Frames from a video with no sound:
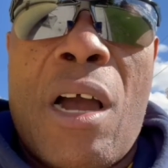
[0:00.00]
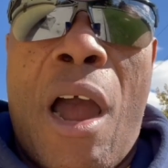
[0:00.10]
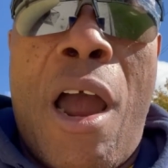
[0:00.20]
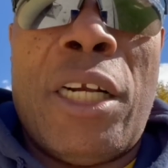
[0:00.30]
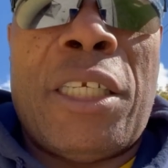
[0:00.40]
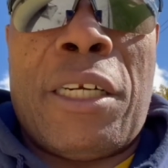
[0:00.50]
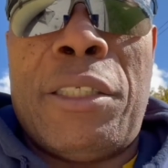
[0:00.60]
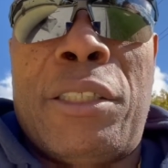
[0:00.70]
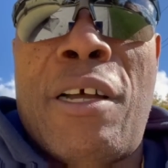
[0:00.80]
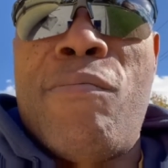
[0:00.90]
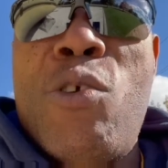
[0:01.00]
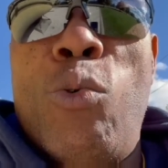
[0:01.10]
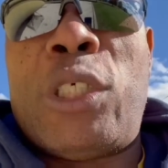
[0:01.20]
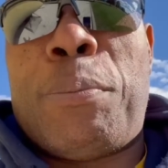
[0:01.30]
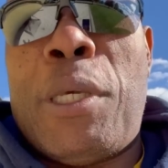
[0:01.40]
articles, some
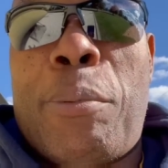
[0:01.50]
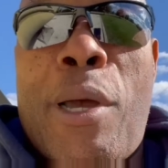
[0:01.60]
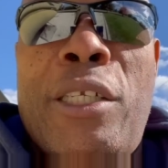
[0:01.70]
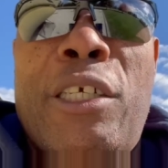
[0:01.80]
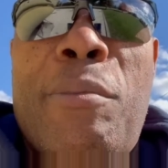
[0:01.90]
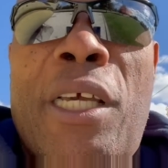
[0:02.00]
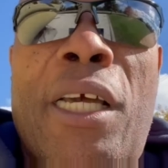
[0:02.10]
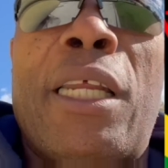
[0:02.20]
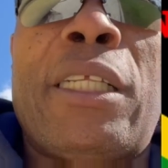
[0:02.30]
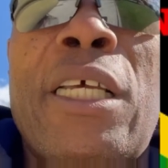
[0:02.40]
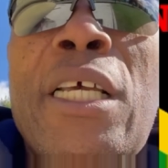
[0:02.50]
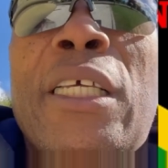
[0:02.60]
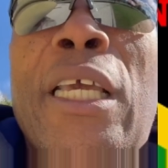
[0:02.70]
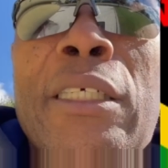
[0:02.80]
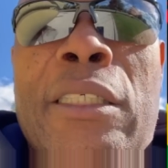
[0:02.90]
newspaper in Jamaica that,
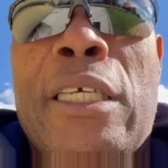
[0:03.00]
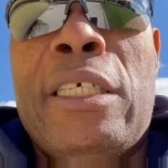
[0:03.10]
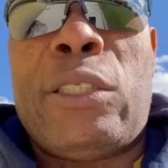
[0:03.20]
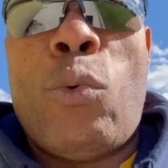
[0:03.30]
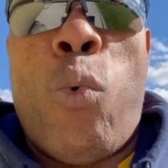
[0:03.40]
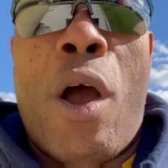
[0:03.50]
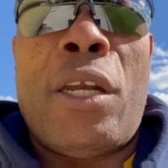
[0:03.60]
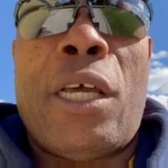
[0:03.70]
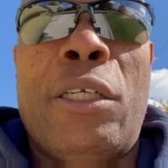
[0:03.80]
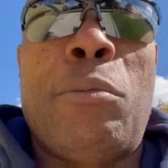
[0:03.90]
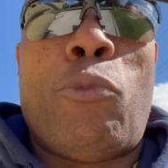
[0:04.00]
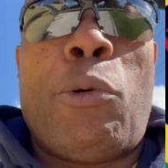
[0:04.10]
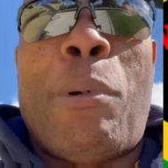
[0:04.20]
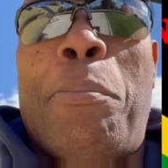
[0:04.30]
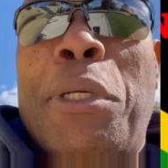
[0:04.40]
yes, he's the one, and
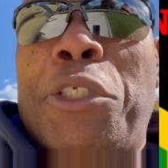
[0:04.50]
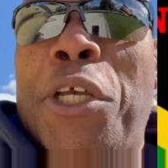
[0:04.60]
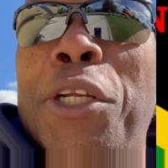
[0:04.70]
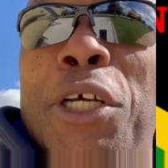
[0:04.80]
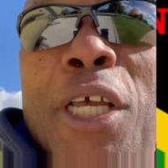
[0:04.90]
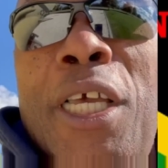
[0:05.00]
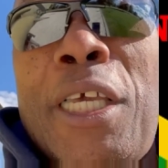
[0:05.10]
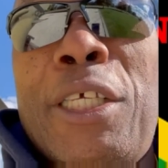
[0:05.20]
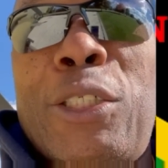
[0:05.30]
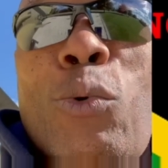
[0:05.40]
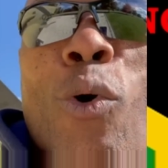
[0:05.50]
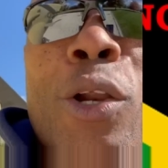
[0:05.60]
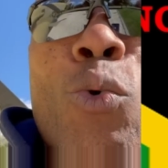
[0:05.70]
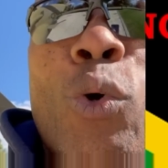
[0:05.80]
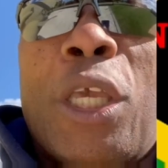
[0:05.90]
with my picture, you know, he's the
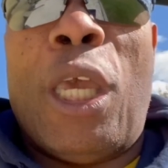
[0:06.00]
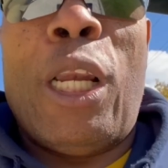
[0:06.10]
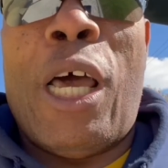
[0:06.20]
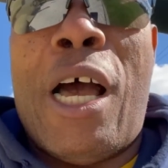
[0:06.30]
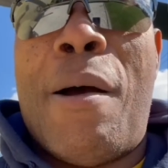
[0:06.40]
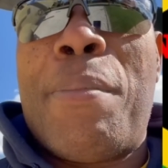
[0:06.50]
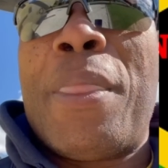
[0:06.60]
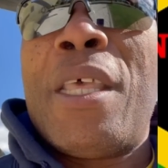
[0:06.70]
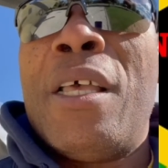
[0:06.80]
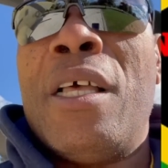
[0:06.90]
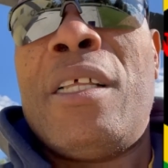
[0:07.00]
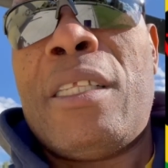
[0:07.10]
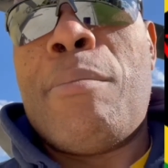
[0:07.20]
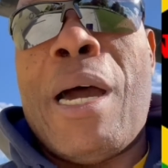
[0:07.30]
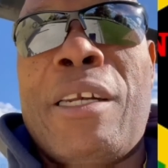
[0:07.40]
one who killed um,
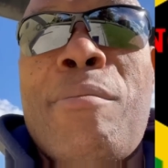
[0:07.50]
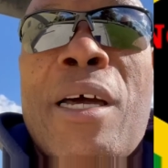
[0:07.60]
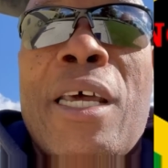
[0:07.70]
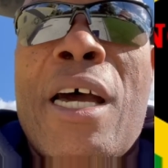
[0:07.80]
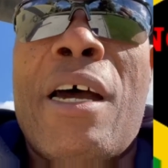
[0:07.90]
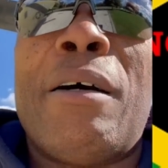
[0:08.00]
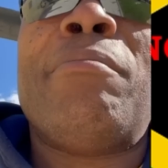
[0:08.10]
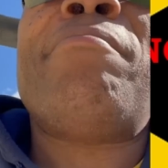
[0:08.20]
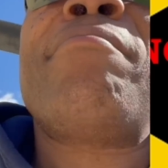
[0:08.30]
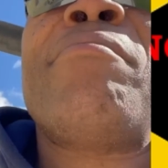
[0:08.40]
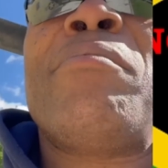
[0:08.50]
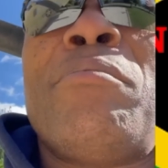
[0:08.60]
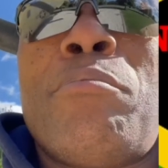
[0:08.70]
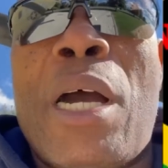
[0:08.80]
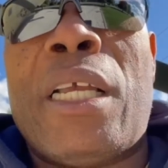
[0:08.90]
the madman um,
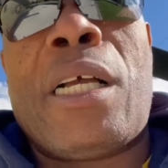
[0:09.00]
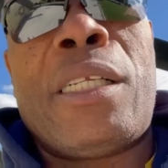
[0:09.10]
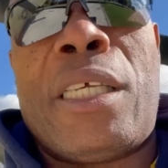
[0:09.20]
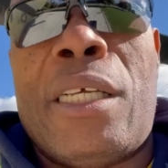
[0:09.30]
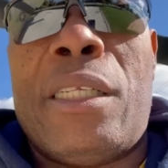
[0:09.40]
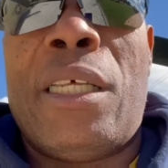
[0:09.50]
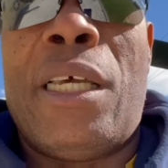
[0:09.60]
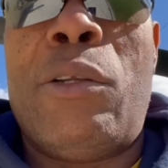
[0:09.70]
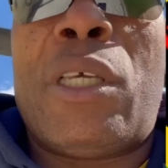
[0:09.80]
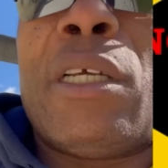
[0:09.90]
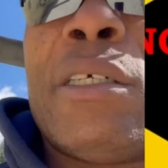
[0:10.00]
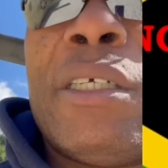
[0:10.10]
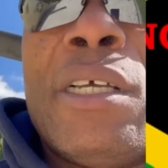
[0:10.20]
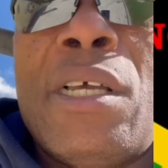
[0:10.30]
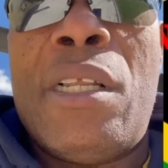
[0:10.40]
Michael Gayle. Hey, look here,
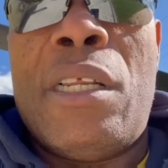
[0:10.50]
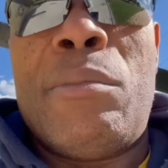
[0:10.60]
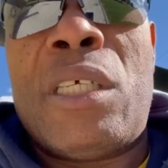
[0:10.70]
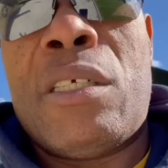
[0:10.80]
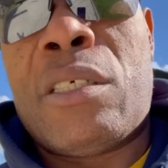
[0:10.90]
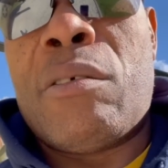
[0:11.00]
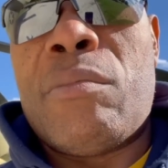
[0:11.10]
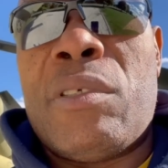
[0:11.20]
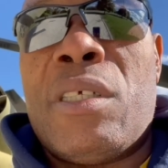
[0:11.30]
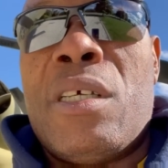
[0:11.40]
let me tell you something.